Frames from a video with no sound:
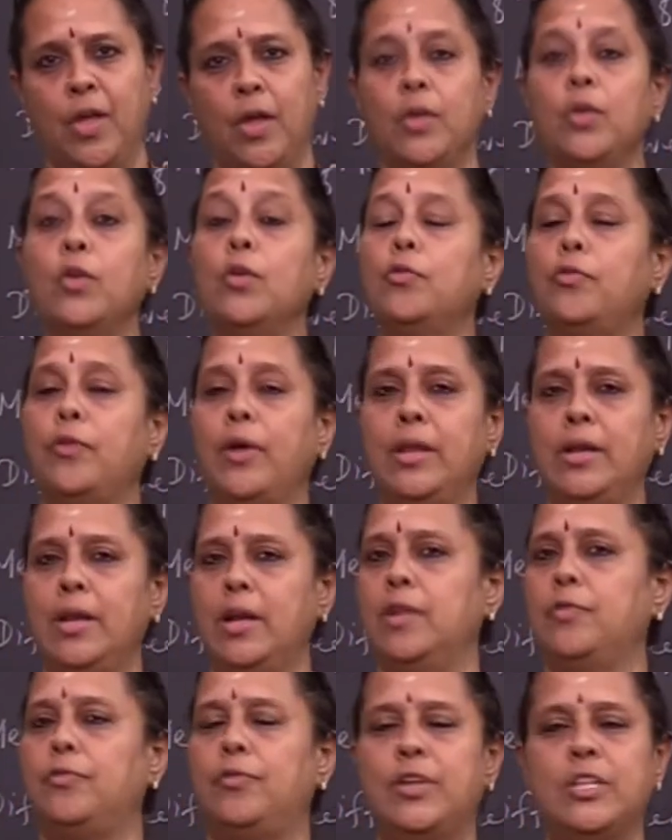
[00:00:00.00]
You find a
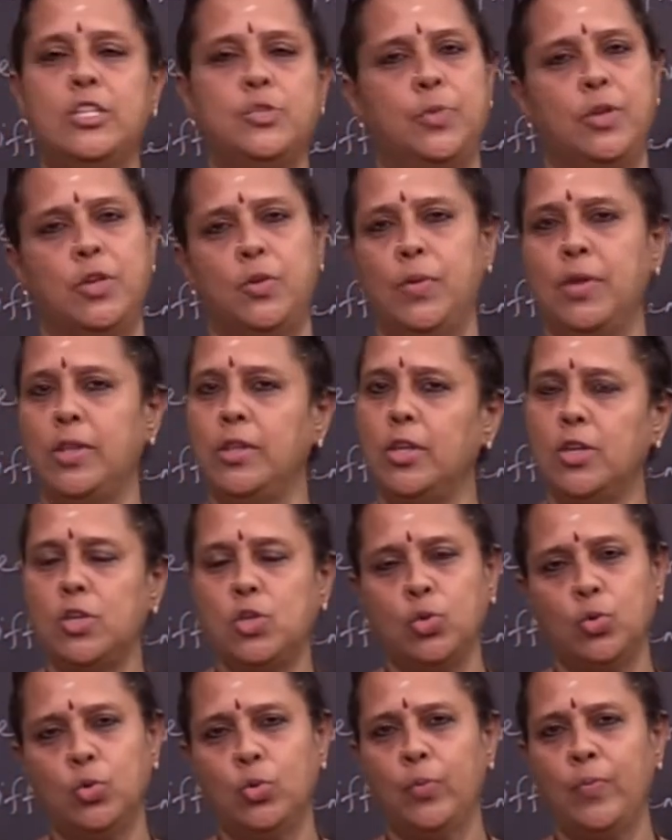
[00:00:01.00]
difference between the
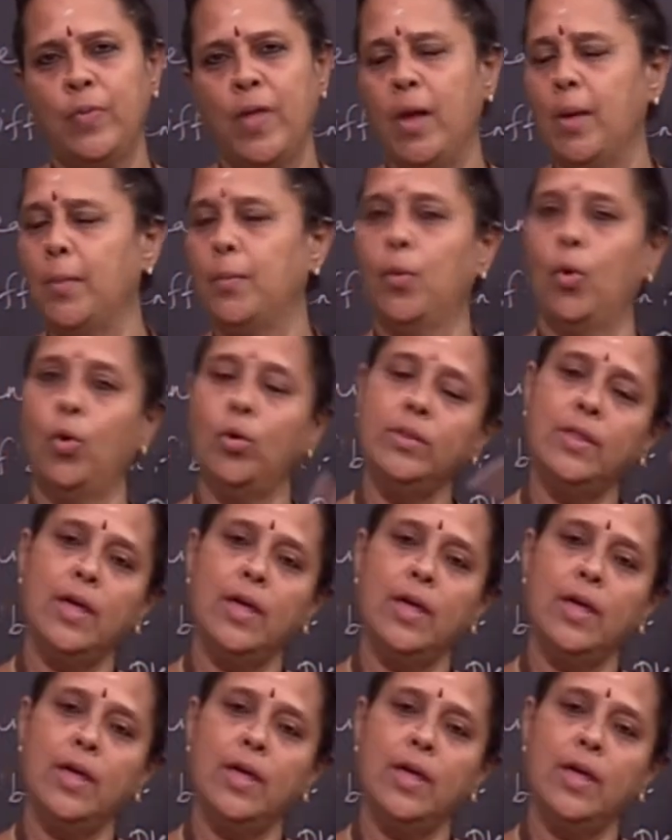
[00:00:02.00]
two. Both